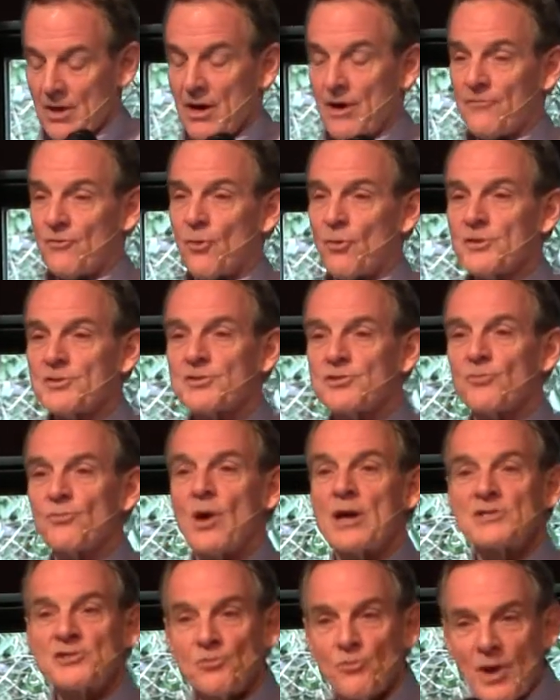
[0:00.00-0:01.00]
Of course, the
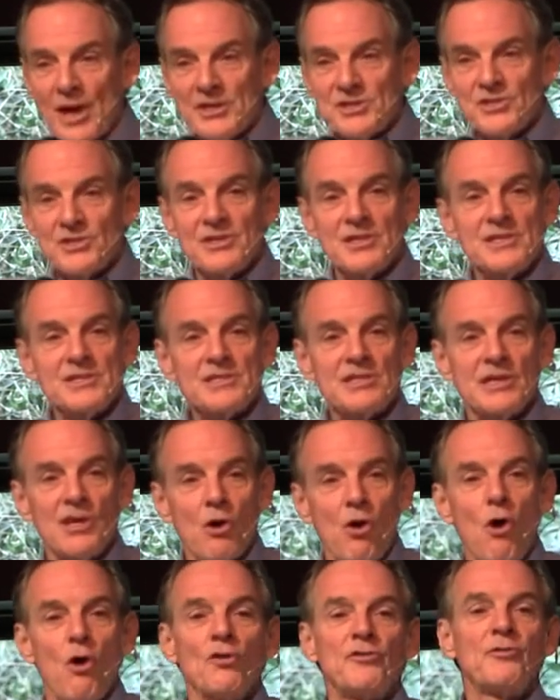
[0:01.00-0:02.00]
resurrection is
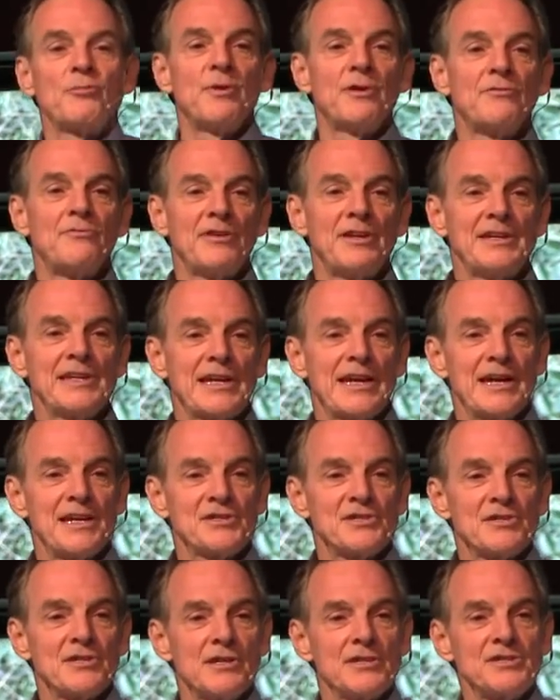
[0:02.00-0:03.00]
the ultimate
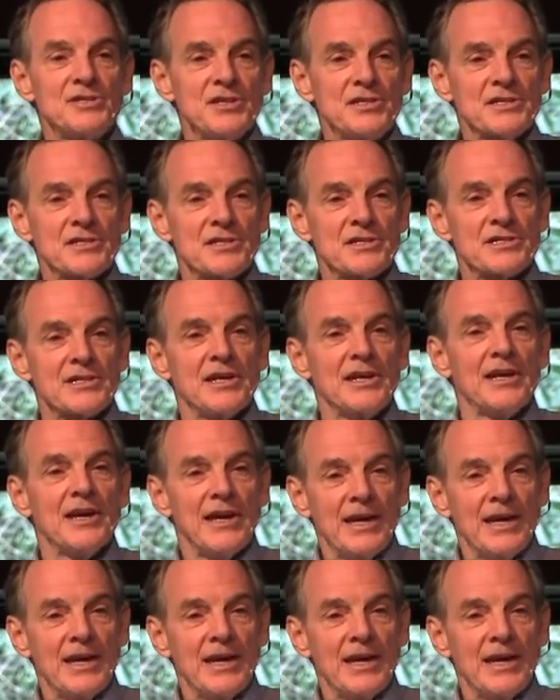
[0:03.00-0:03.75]
vindication that Jesus